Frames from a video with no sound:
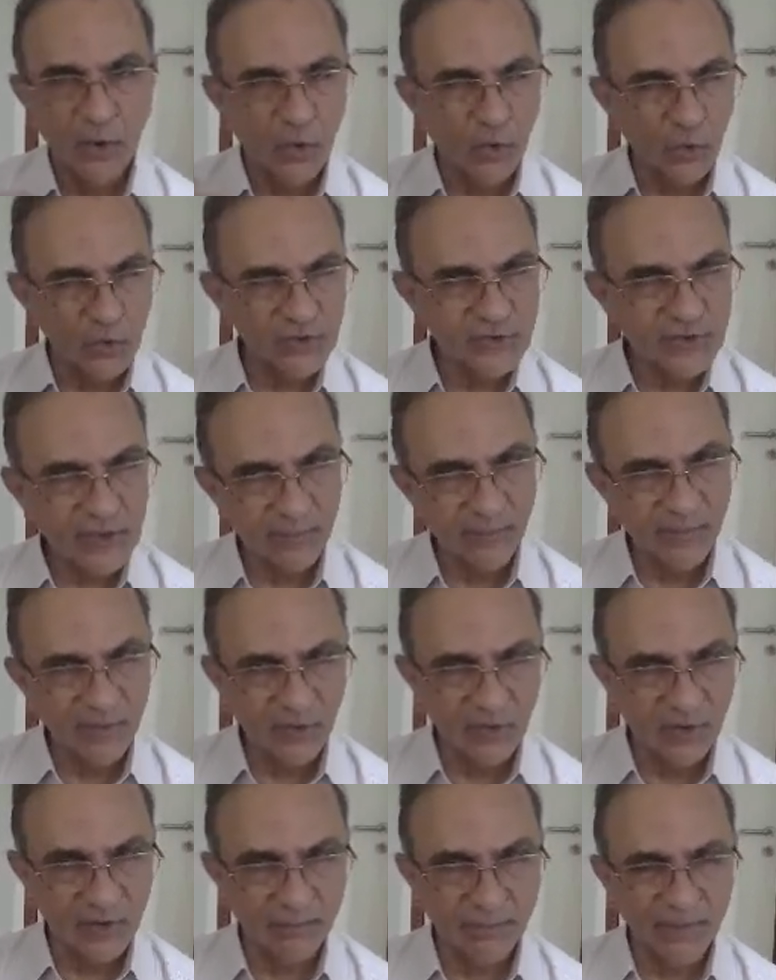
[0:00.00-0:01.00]
Coarse
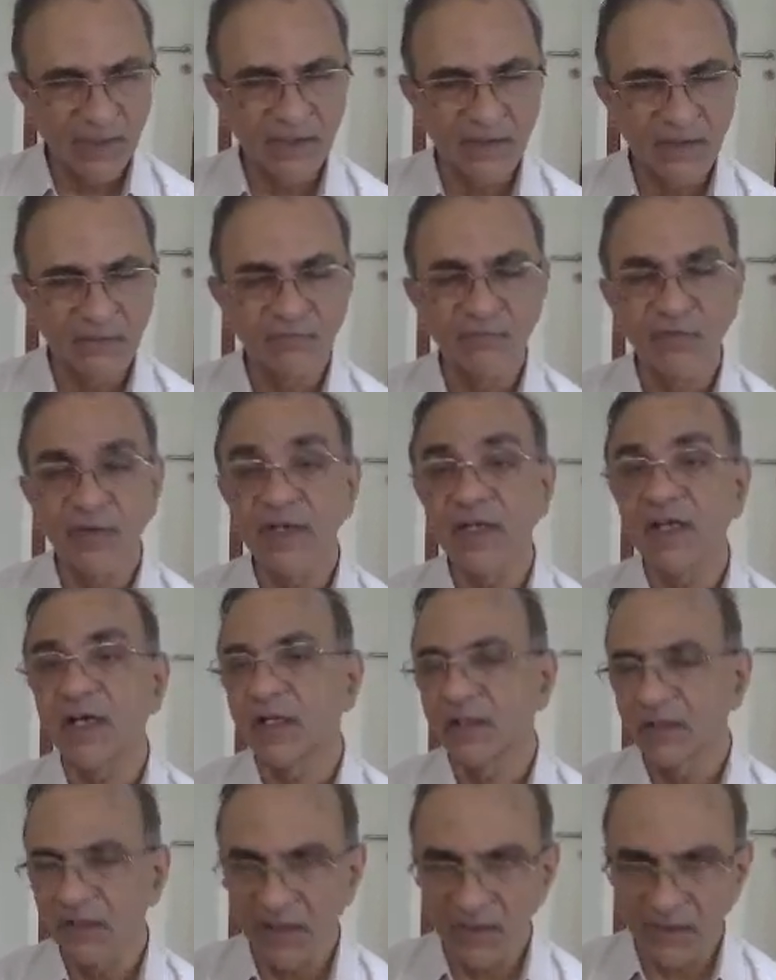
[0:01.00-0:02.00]
trabecular pattern, very
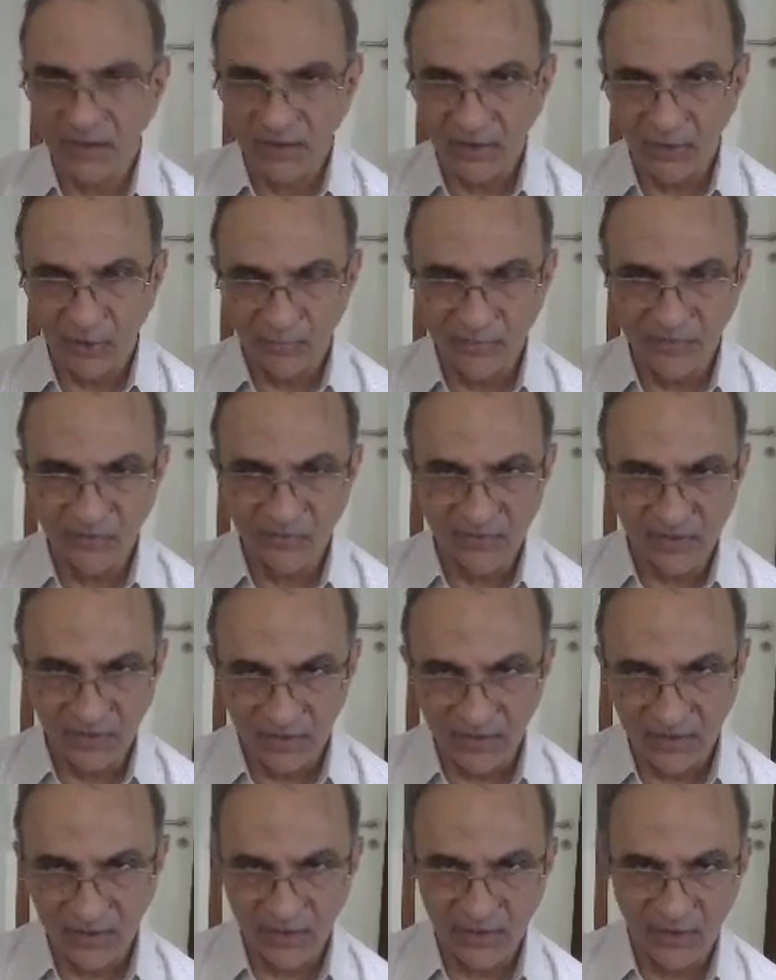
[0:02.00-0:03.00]
unlikely to be
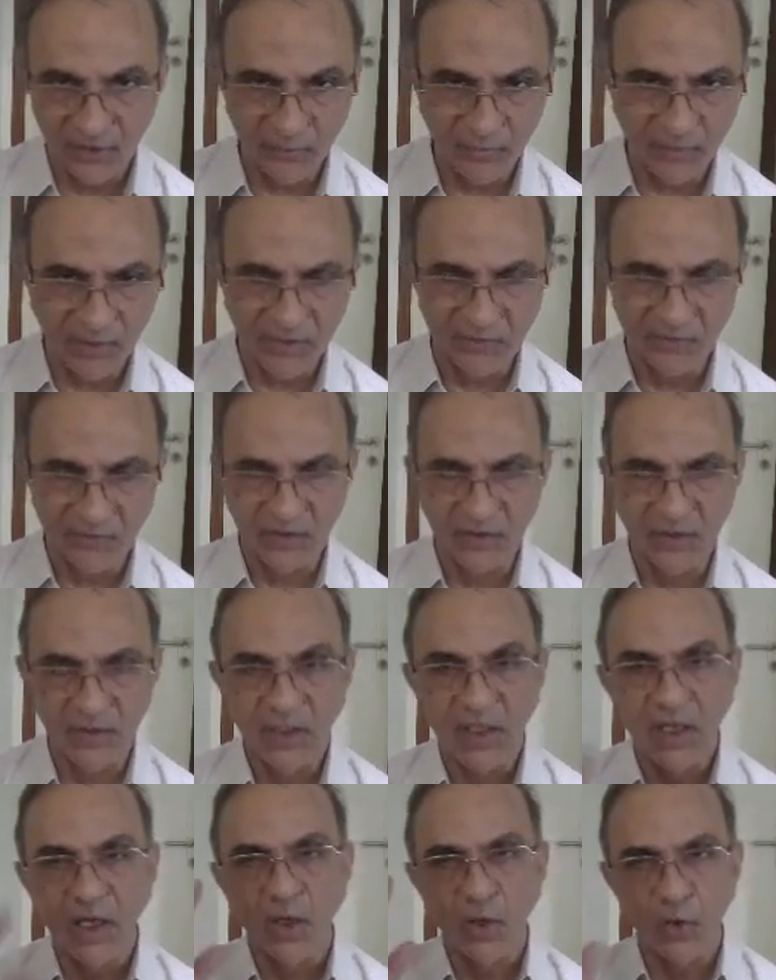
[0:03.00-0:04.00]
skeletal dysplasia.
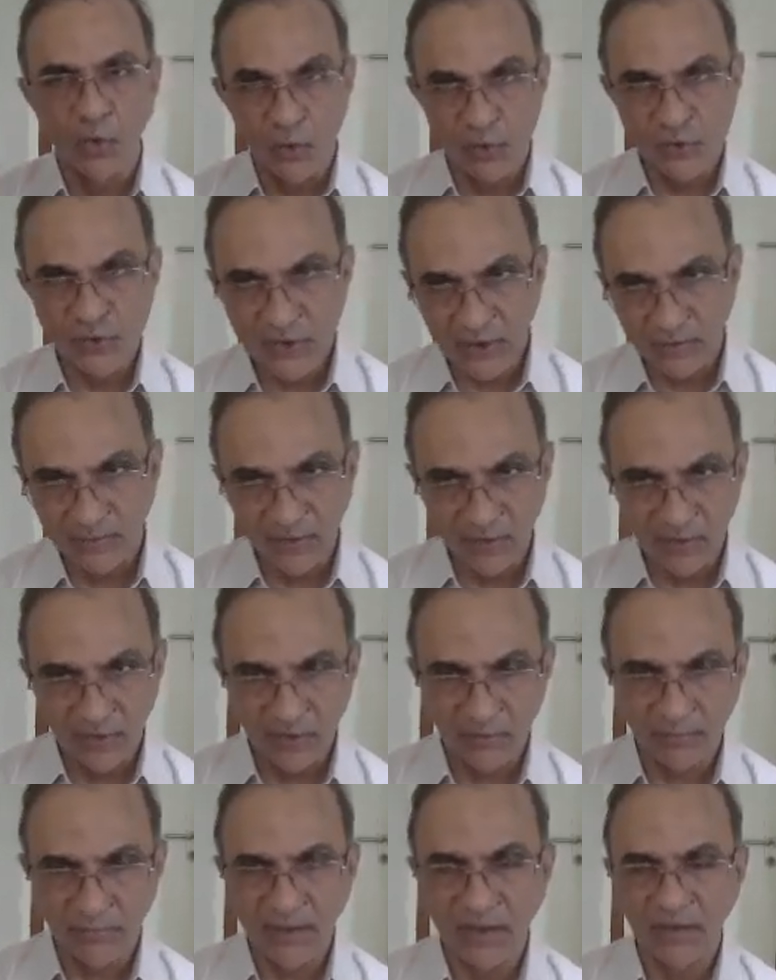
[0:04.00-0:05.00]
Coarse
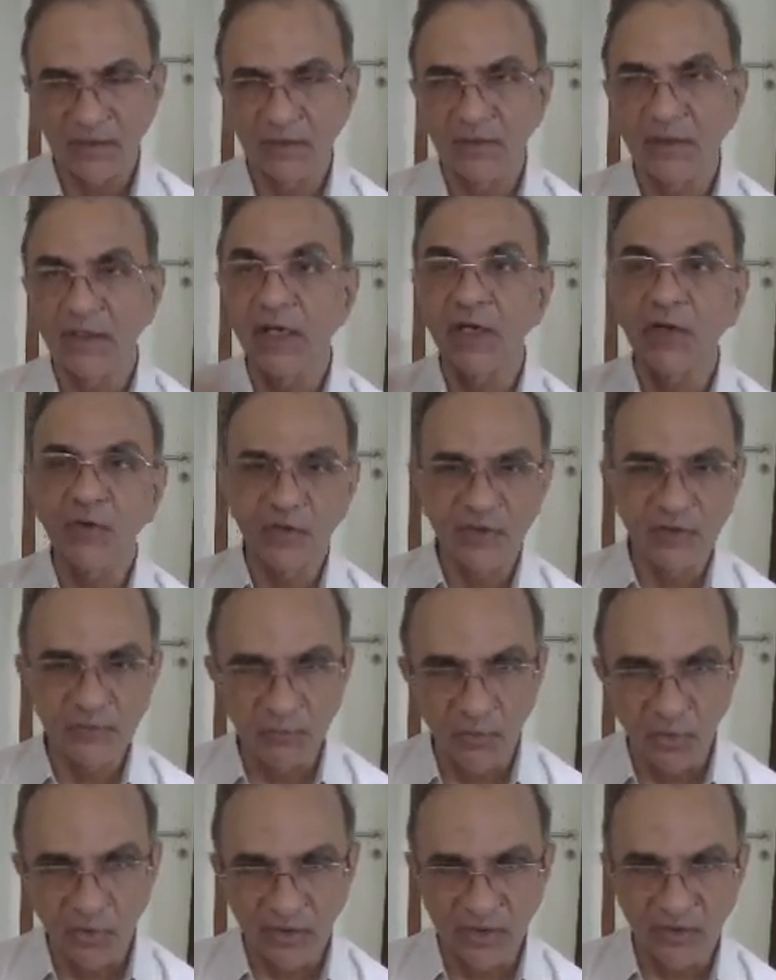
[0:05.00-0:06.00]
trabecular pattern,
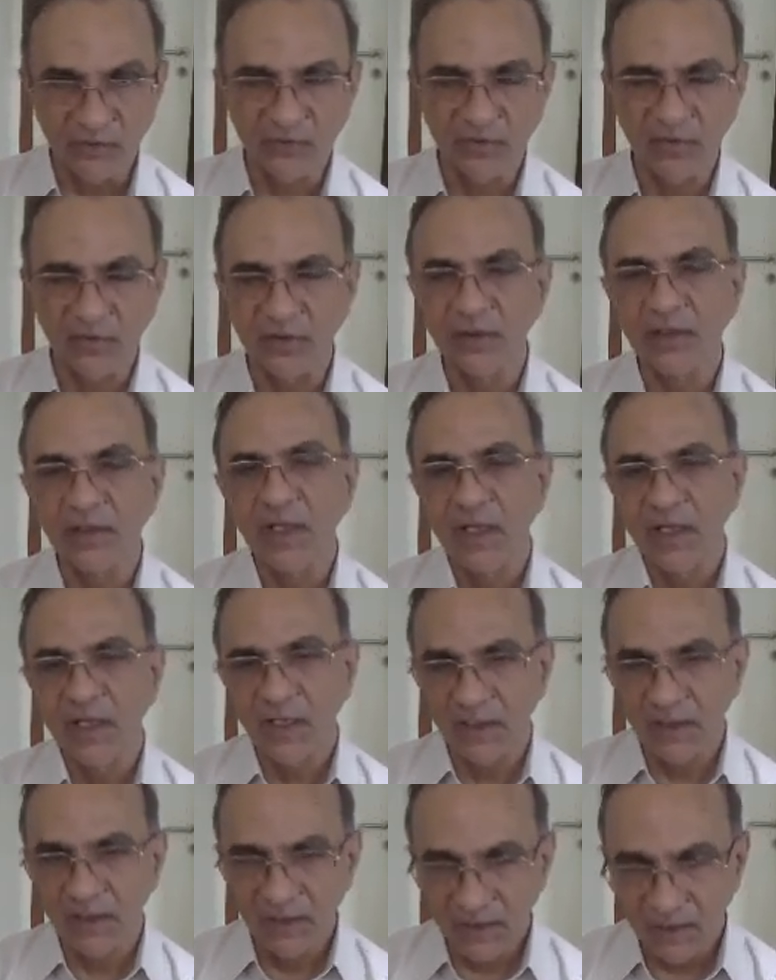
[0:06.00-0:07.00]
increased bone density,
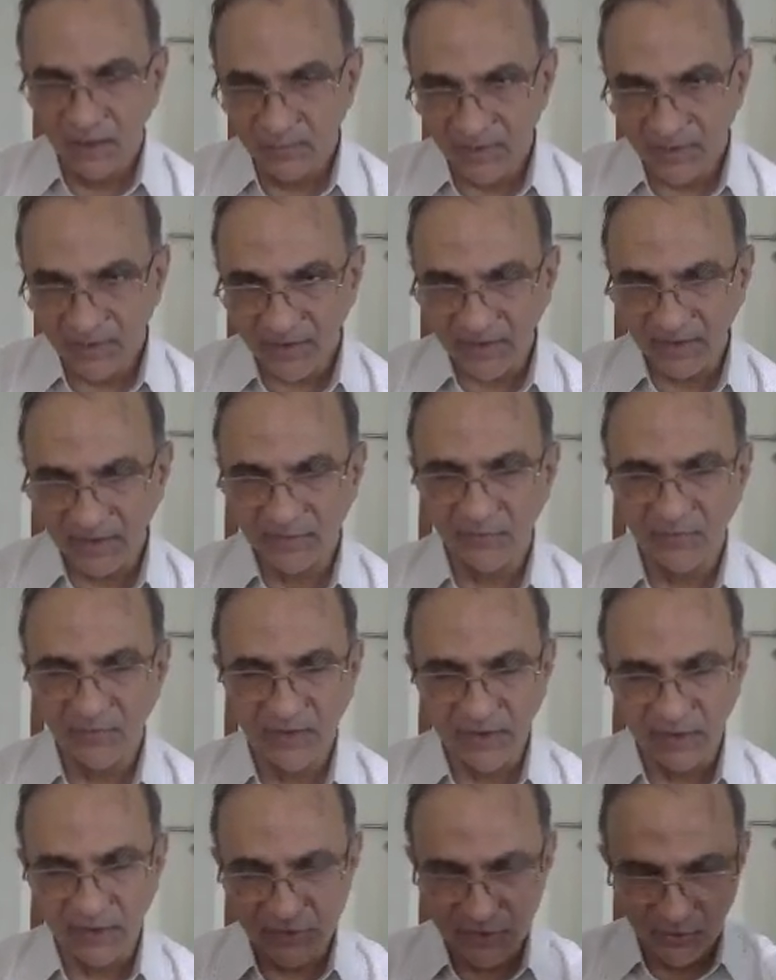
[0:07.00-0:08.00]
and ligament
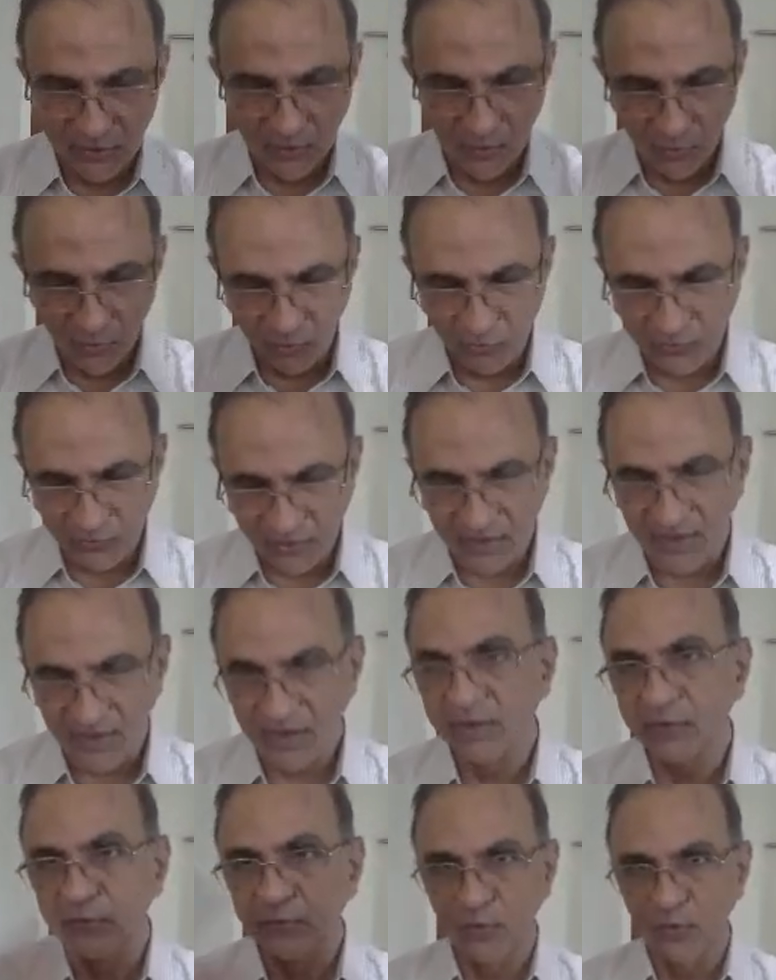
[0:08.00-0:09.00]
calcification, close your
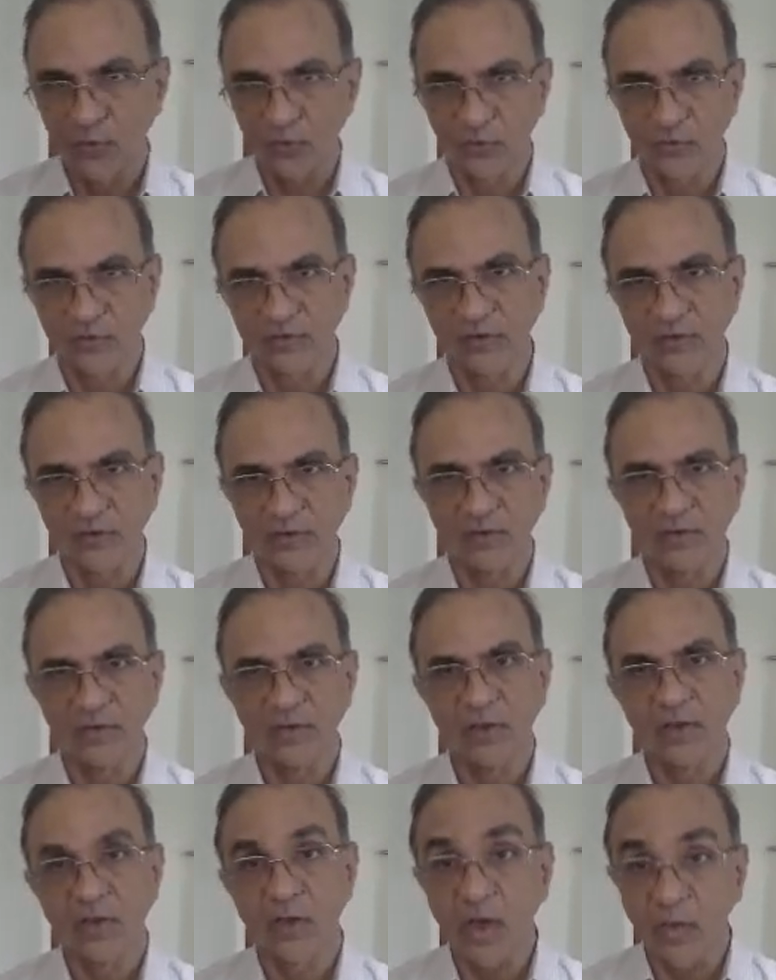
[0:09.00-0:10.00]
eyes, fluorosis.
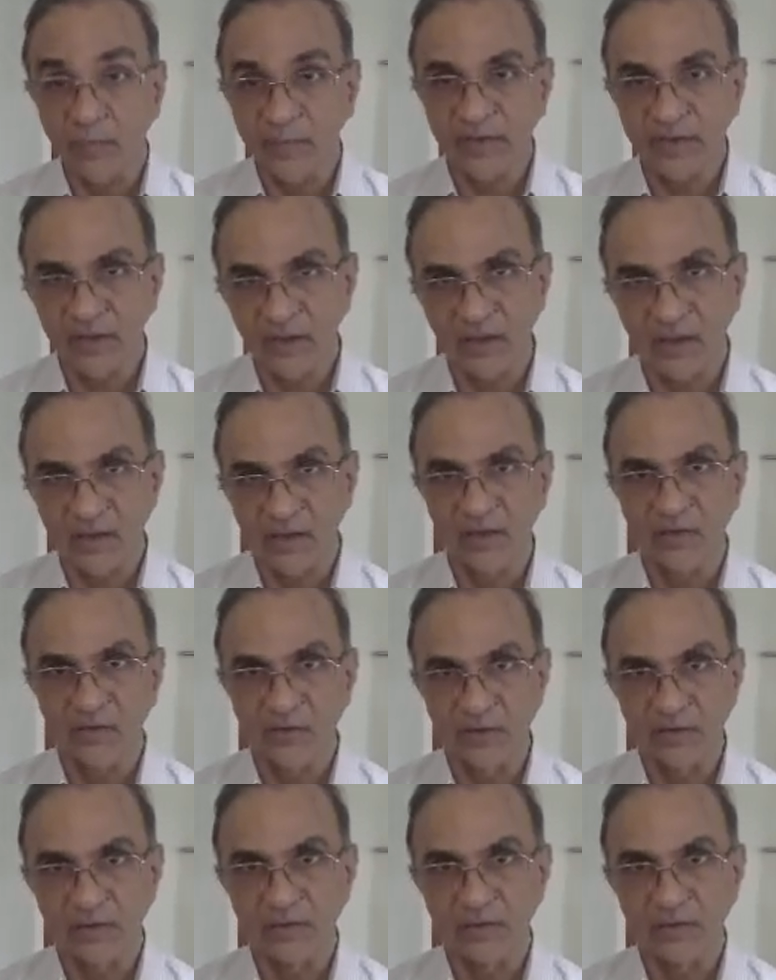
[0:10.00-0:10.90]
Common in our country.